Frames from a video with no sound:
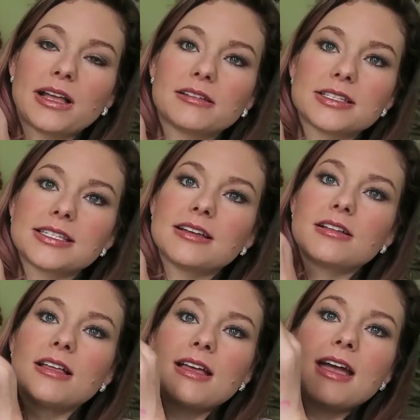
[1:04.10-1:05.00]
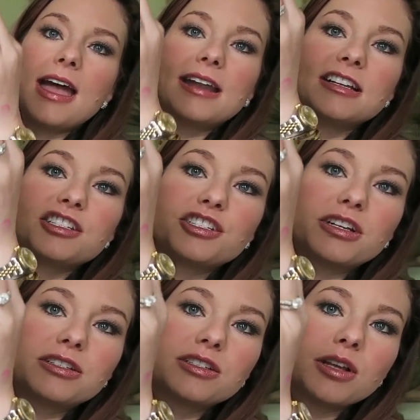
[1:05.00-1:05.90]
while still. And it's
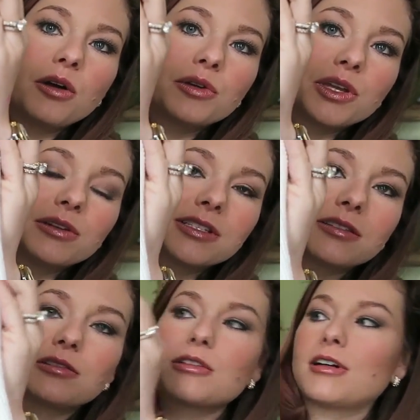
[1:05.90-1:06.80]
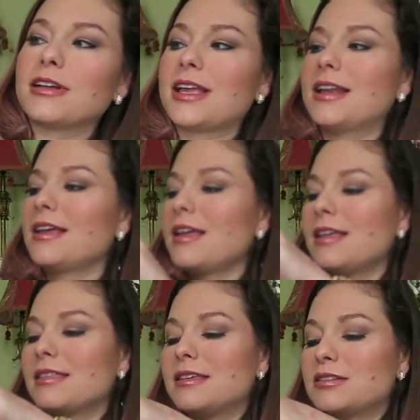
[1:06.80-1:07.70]
just so cute. It's a little cardigan.
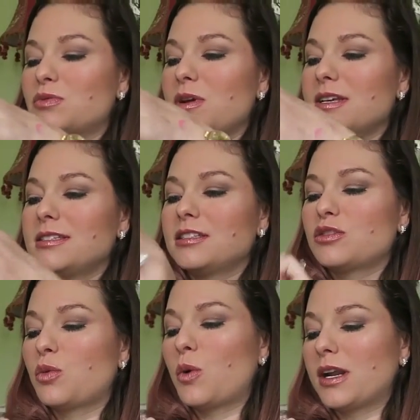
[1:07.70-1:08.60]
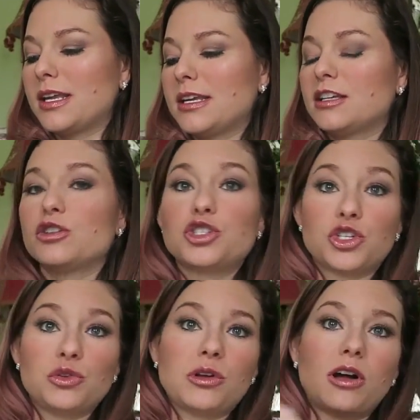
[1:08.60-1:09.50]
This was
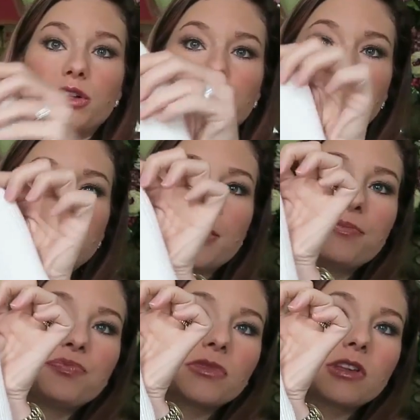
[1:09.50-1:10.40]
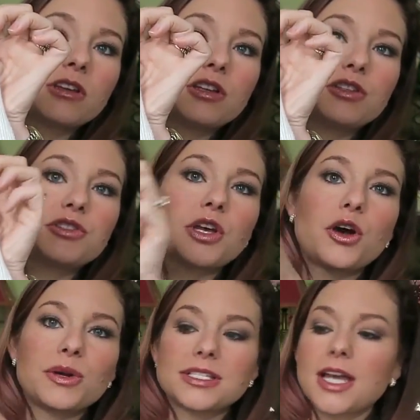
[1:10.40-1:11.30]
$22.
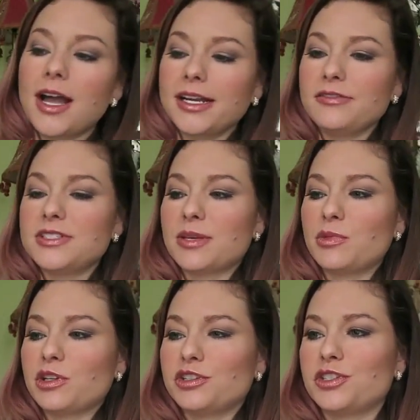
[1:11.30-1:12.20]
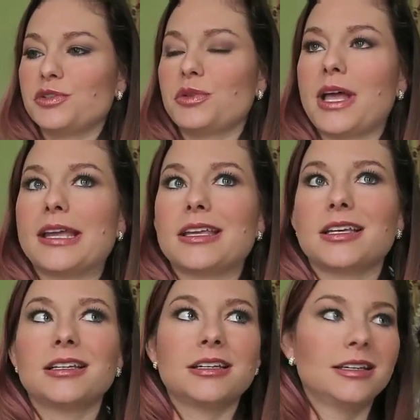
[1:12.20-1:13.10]
So it's kind of similar to,
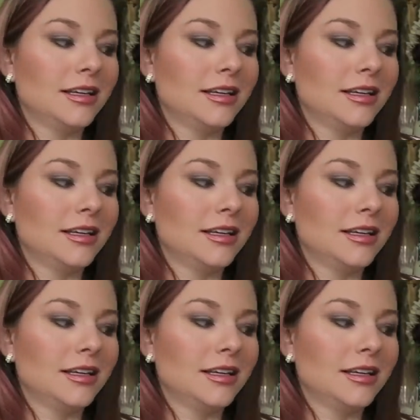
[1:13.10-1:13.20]
like,